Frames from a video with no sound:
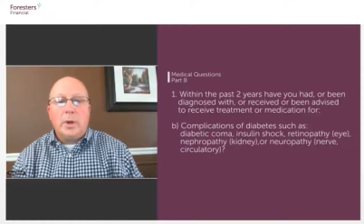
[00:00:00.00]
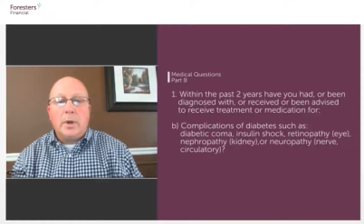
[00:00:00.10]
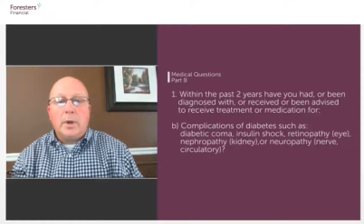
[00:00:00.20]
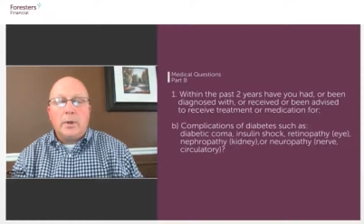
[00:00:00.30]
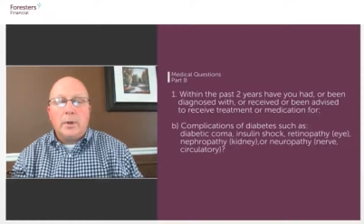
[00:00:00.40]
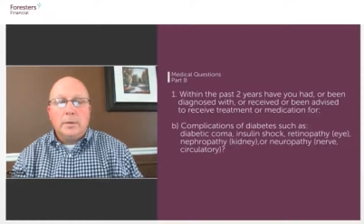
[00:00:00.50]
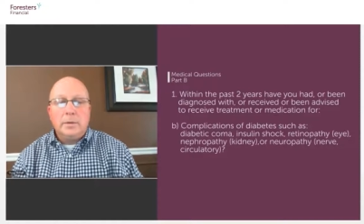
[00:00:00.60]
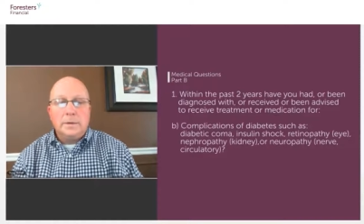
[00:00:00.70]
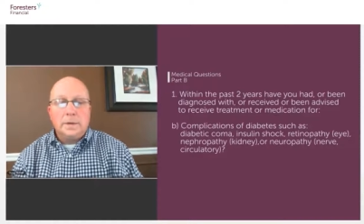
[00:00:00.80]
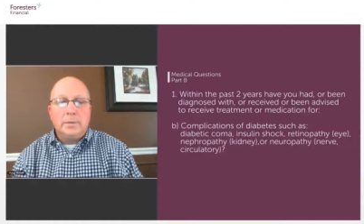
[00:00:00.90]
product
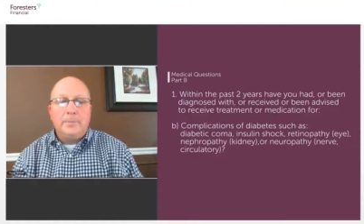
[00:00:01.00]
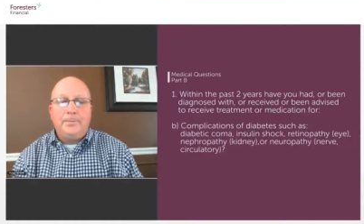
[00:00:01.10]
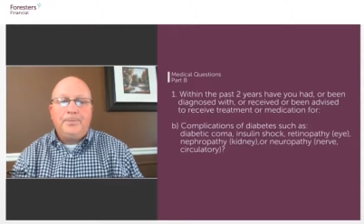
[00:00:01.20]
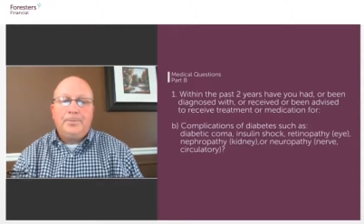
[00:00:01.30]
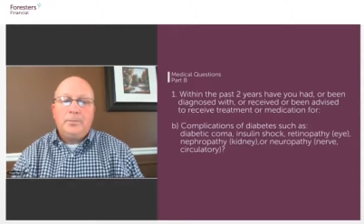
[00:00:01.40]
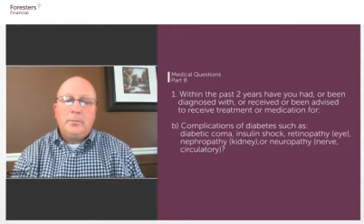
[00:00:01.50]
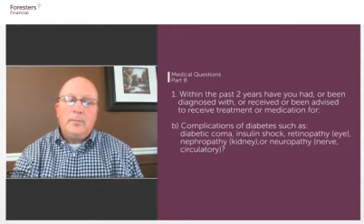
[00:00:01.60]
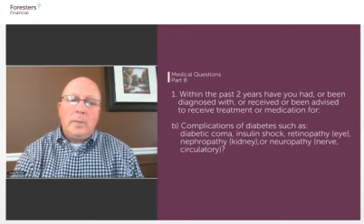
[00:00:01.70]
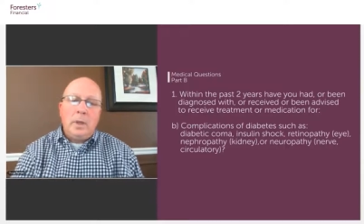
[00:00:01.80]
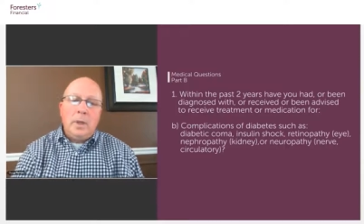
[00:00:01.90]
decision.
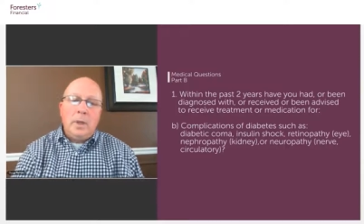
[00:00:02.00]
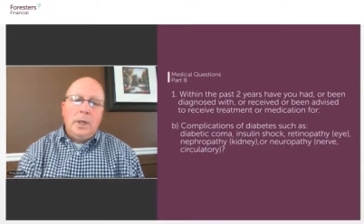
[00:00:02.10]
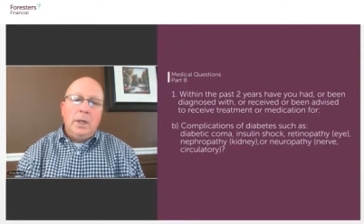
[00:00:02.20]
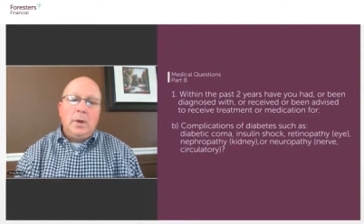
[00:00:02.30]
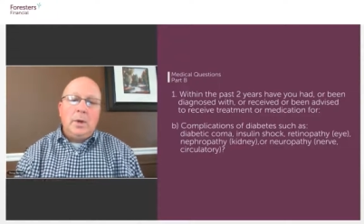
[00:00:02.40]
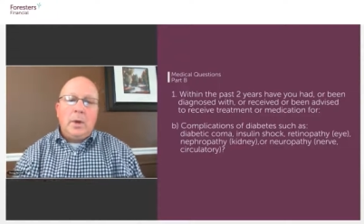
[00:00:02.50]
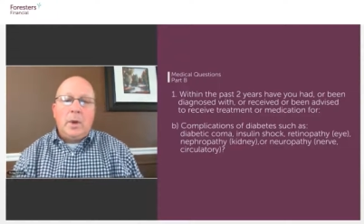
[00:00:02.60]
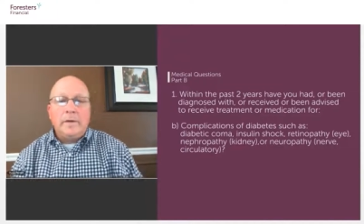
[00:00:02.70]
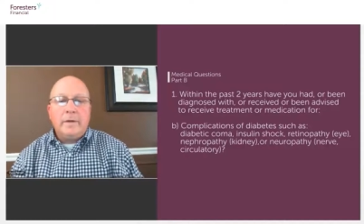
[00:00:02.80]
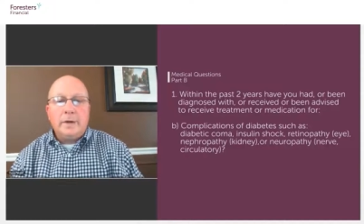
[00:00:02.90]
Now,
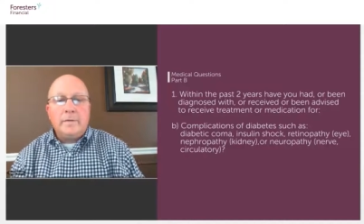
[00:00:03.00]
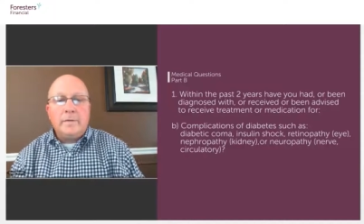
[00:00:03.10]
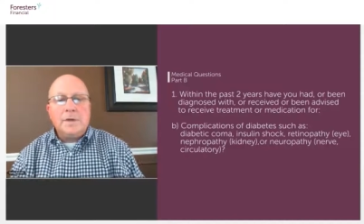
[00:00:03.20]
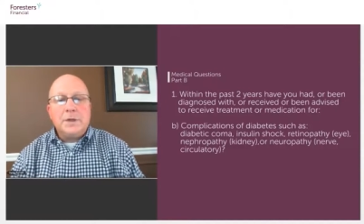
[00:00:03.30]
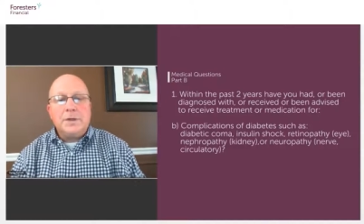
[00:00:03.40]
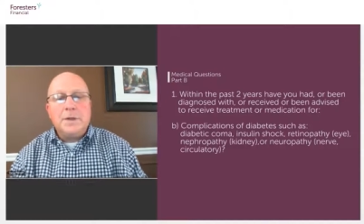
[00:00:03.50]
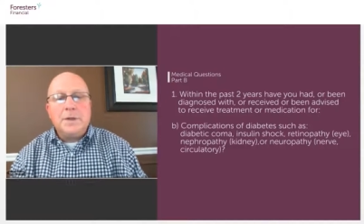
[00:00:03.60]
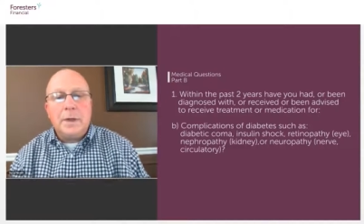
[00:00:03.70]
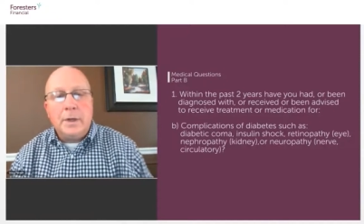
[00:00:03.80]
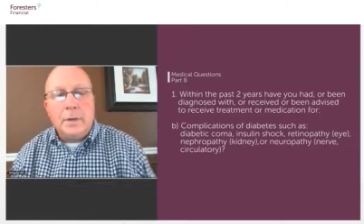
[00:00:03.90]
I've had conversations
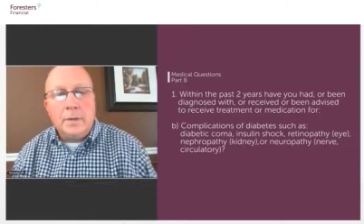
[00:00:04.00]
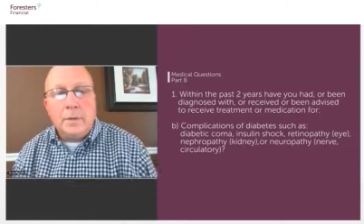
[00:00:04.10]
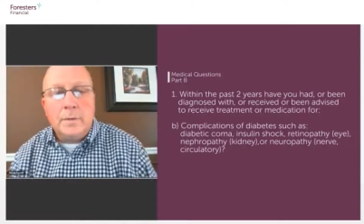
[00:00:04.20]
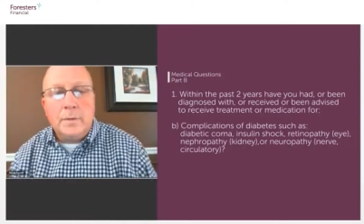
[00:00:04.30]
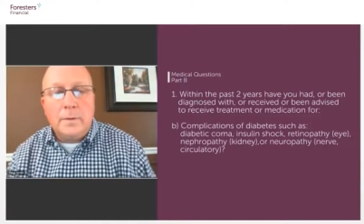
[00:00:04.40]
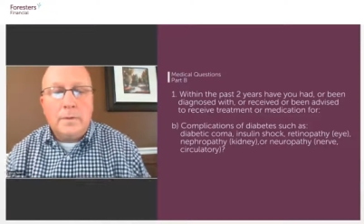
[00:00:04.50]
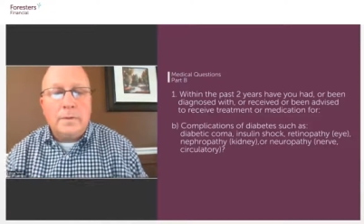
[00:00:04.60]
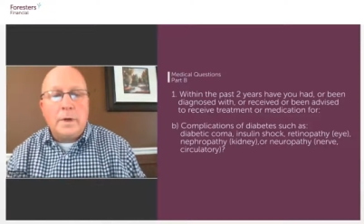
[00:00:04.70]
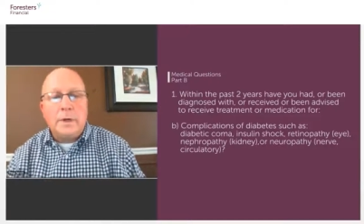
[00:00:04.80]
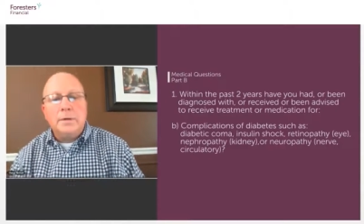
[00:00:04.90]
again either
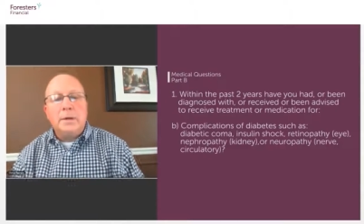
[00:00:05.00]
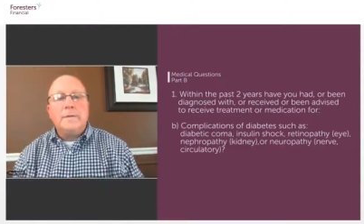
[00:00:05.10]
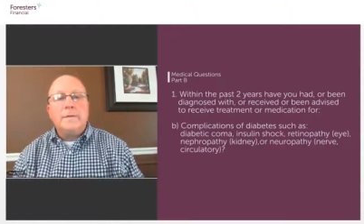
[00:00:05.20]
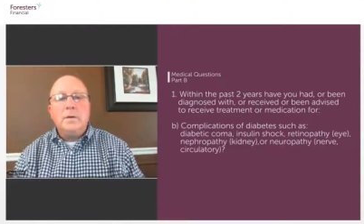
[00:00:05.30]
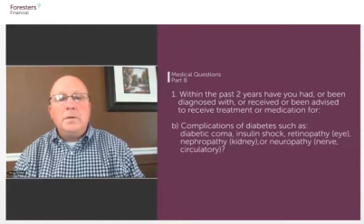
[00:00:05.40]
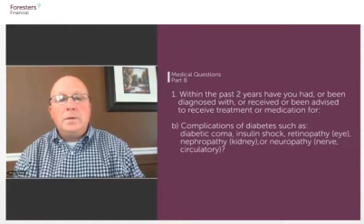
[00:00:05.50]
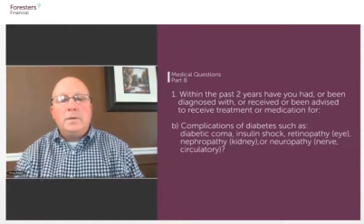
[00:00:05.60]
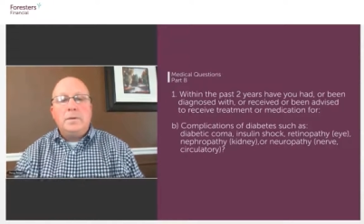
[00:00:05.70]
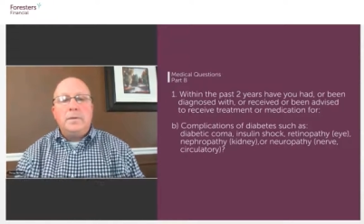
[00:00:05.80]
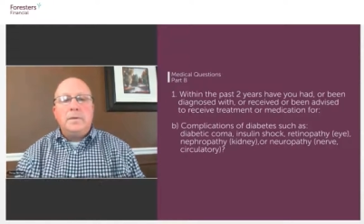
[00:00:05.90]
directly on the phone
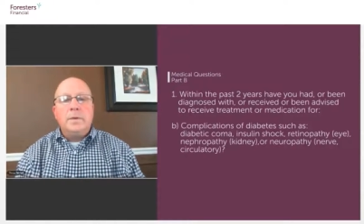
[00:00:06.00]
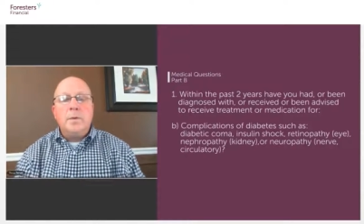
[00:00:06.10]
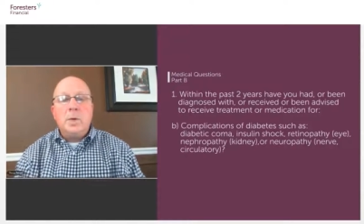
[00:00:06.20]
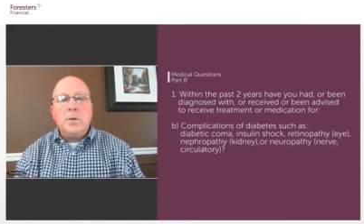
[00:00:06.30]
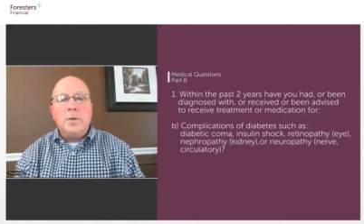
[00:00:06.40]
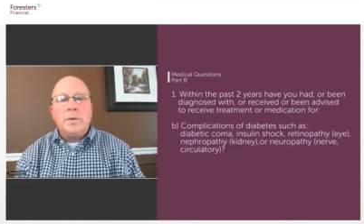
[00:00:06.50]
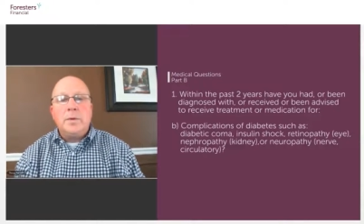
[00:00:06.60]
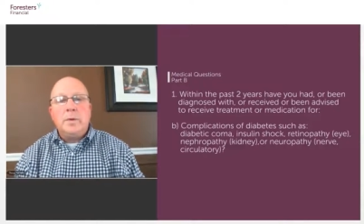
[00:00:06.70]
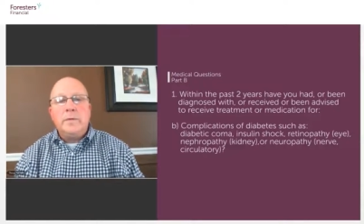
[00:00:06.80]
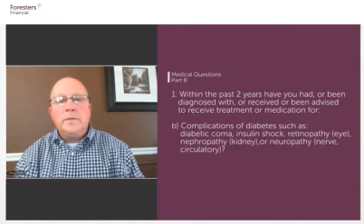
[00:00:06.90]
or through email with a
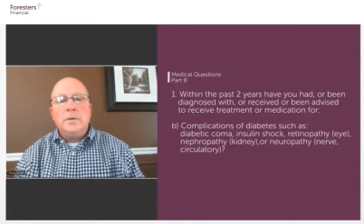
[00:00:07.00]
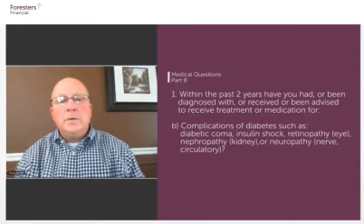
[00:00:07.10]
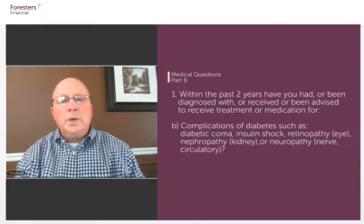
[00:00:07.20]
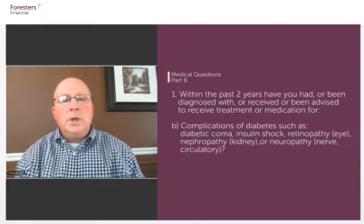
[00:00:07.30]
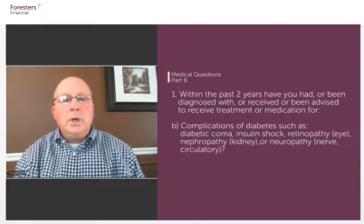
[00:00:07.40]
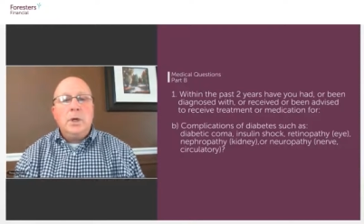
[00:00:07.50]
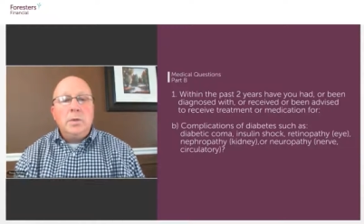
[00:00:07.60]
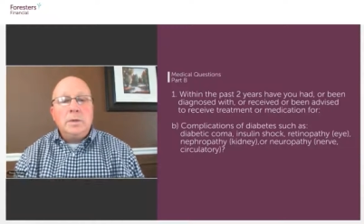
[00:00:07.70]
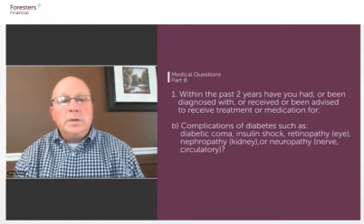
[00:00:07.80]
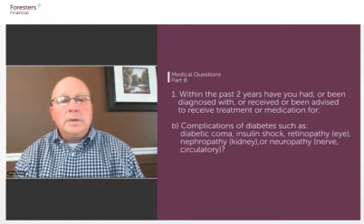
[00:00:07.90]
number of you
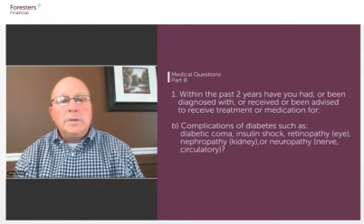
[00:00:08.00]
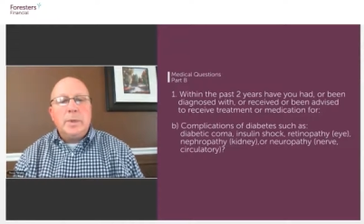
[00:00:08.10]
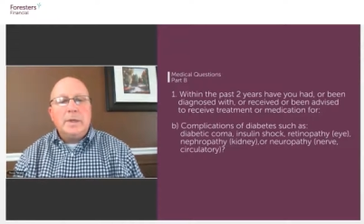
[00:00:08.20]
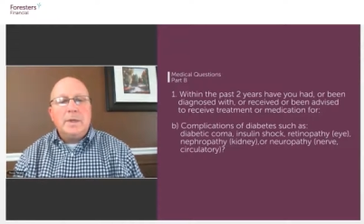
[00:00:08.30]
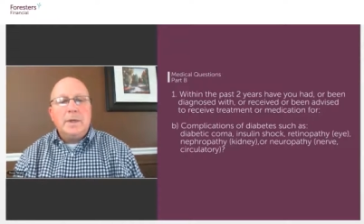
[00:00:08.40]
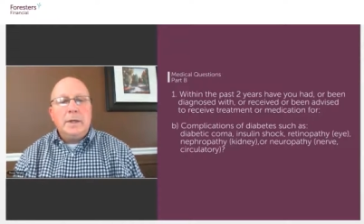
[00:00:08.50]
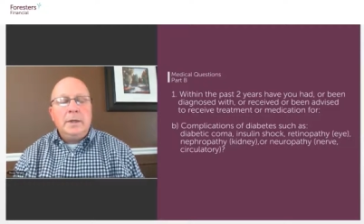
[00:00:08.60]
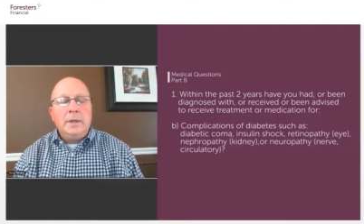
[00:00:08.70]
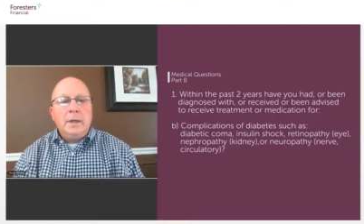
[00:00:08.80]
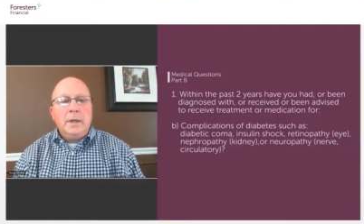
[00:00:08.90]
with respect to that.